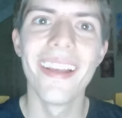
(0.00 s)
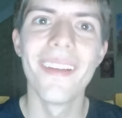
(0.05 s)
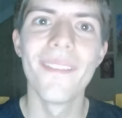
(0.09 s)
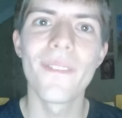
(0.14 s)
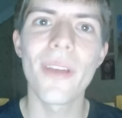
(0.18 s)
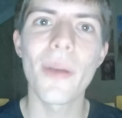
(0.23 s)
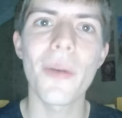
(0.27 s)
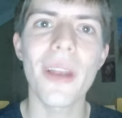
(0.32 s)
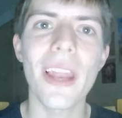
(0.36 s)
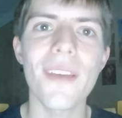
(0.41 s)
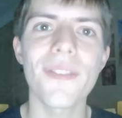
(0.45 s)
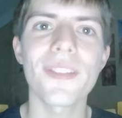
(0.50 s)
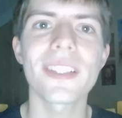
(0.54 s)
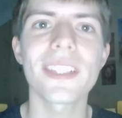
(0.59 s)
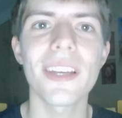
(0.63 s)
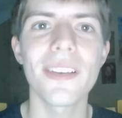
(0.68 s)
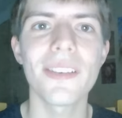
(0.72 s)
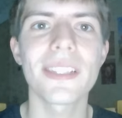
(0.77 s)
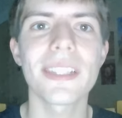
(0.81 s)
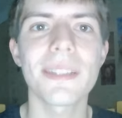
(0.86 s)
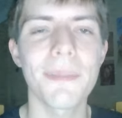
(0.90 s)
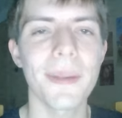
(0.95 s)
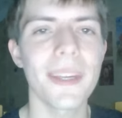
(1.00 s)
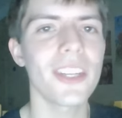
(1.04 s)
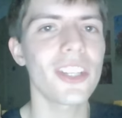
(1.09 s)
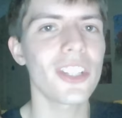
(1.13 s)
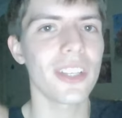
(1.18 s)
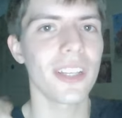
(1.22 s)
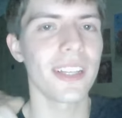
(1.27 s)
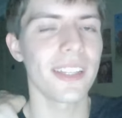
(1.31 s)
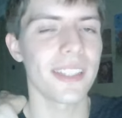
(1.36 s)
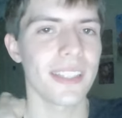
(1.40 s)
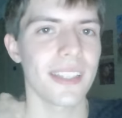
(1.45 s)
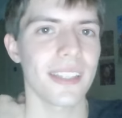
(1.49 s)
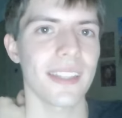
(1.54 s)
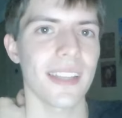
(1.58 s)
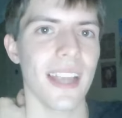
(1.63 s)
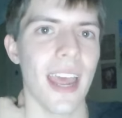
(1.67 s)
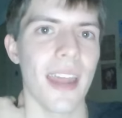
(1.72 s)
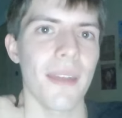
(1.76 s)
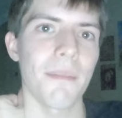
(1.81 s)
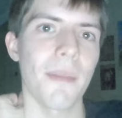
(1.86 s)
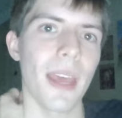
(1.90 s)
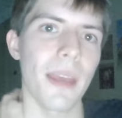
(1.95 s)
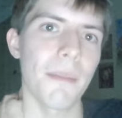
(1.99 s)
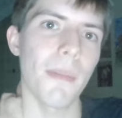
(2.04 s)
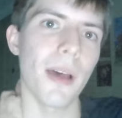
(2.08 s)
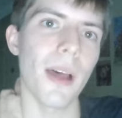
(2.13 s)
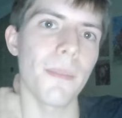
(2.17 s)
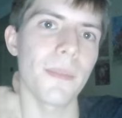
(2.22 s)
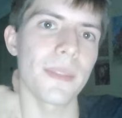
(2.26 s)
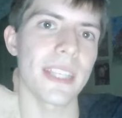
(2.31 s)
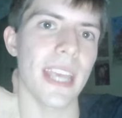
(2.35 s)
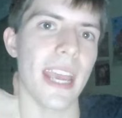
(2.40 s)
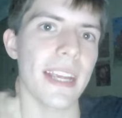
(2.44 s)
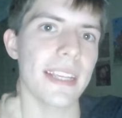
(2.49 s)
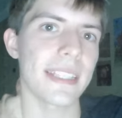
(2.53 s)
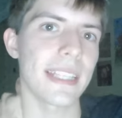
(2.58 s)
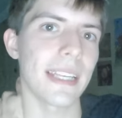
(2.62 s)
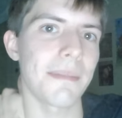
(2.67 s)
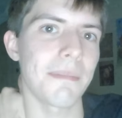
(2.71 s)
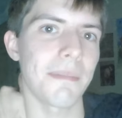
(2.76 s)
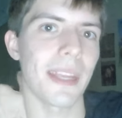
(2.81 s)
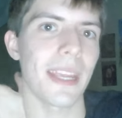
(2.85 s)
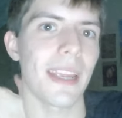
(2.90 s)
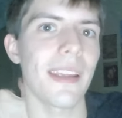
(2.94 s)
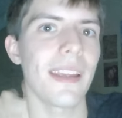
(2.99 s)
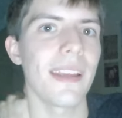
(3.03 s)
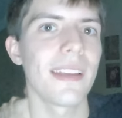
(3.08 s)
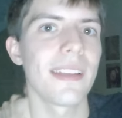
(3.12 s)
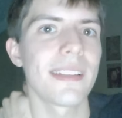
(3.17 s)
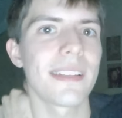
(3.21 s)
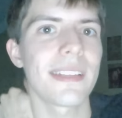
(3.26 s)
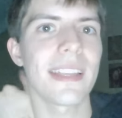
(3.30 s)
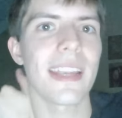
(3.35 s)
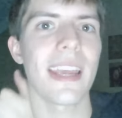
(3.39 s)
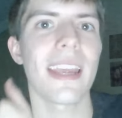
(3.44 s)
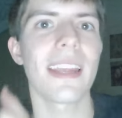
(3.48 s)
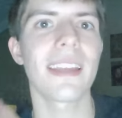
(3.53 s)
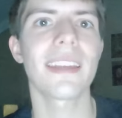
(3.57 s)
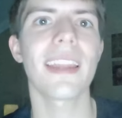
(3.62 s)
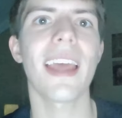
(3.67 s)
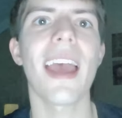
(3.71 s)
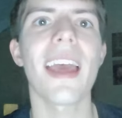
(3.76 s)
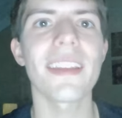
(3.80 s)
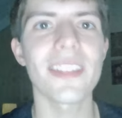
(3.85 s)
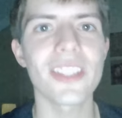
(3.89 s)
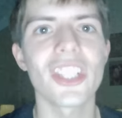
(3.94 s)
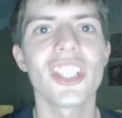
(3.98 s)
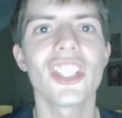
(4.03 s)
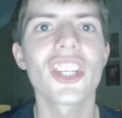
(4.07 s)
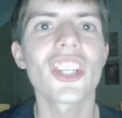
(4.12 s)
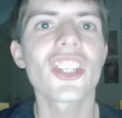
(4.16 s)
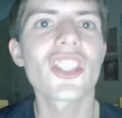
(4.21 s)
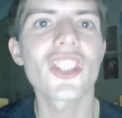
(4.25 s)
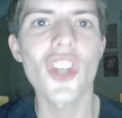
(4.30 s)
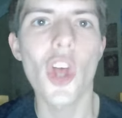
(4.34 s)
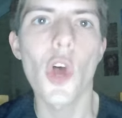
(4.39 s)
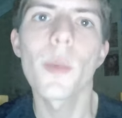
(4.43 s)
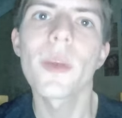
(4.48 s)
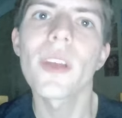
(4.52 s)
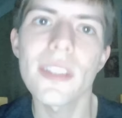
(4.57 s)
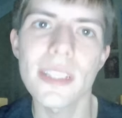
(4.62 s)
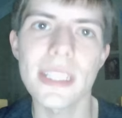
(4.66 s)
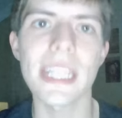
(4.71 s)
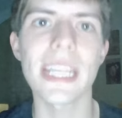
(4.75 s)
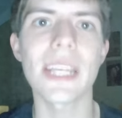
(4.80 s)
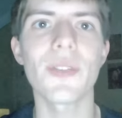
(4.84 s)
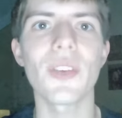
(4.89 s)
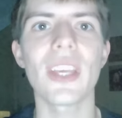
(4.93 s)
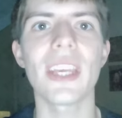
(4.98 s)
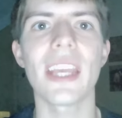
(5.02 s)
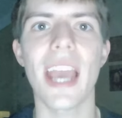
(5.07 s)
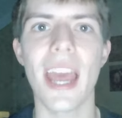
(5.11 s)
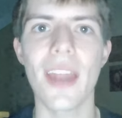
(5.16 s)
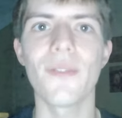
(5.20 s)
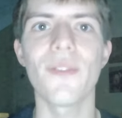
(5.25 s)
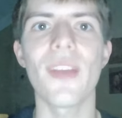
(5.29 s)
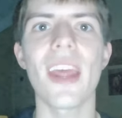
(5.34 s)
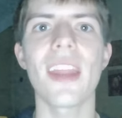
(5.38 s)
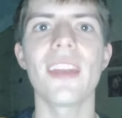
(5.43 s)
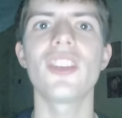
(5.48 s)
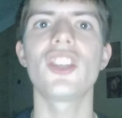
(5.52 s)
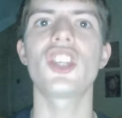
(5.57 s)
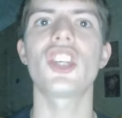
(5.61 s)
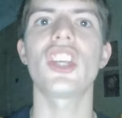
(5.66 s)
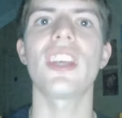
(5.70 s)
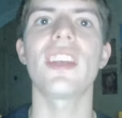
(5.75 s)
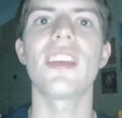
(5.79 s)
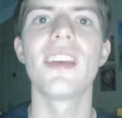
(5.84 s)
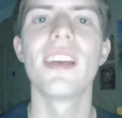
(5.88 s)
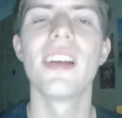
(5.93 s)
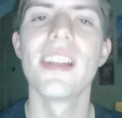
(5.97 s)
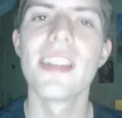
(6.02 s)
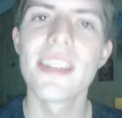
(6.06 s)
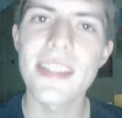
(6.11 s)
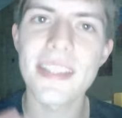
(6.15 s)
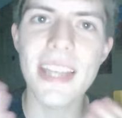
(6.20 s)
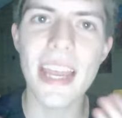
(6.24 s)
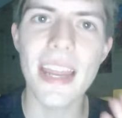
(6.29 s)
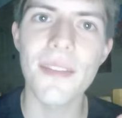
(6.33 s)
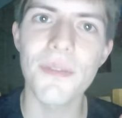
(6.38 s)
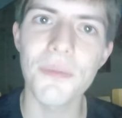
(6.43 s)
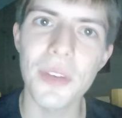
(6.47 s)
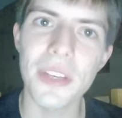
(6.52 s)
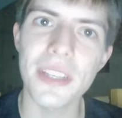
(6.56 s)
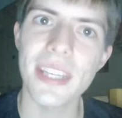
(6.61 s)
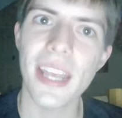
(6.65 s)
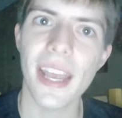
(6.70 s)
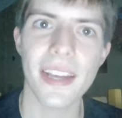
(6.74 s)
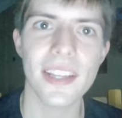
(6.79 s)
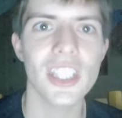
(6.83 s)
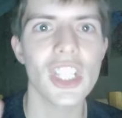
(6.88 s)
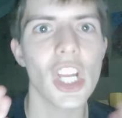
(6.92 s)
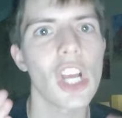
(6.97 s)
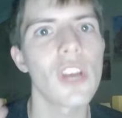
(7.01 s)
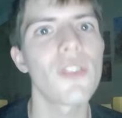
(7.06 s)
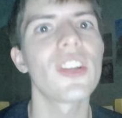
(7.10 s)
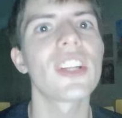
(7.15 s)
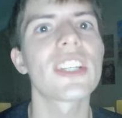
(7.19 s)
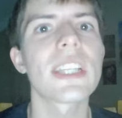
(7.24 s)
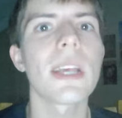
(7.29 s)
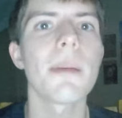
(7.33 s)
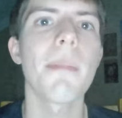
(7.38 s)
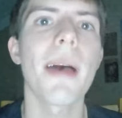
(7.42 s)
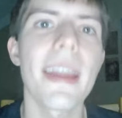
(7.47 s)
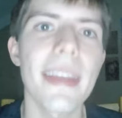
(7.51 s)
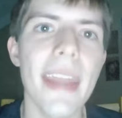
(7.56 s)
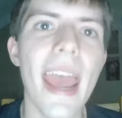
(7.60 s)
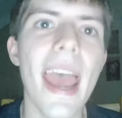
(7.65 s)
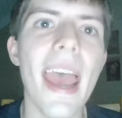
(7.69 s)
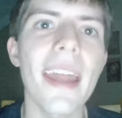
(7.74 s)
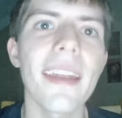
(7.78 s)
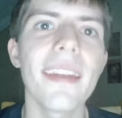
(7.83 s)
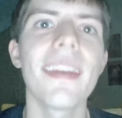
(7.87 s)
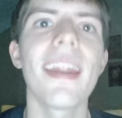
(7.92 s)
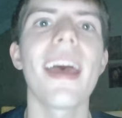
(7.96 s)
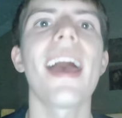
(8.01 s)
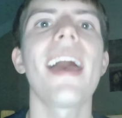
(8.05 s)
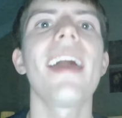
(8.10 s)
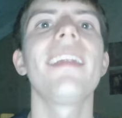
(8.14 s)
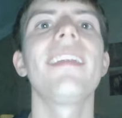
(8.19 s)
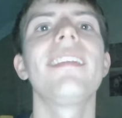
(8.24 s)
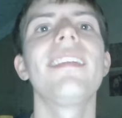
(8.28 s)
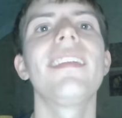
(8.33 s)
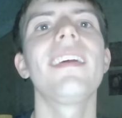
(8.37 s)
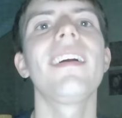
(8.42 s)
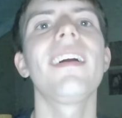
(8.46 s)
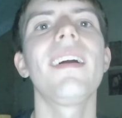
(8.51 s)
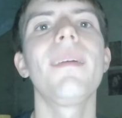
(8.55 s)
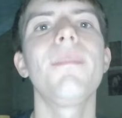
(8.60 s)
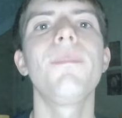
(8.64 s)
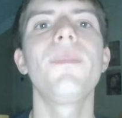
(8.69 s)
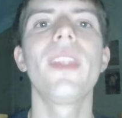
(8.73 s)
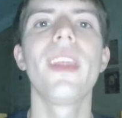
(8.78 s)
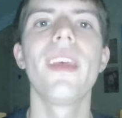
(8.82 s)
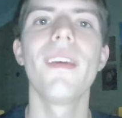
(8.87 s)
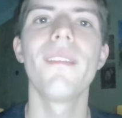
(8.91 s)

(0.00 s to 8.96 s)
They were left so speechless, and my mum texted me saying that she just saw me on TV, and then she sent the text over to my nan, and